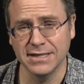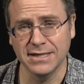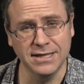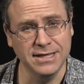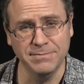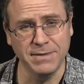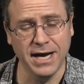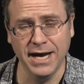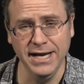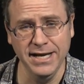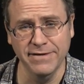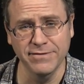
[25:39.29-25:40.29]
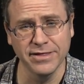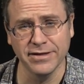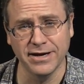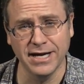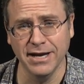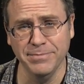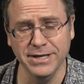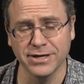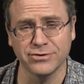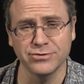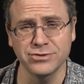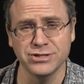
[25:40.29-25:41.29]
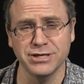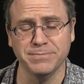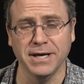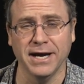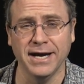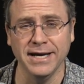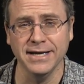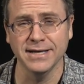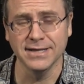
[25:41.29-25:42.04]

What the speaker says: I never thought I'd be a cruise ship guy,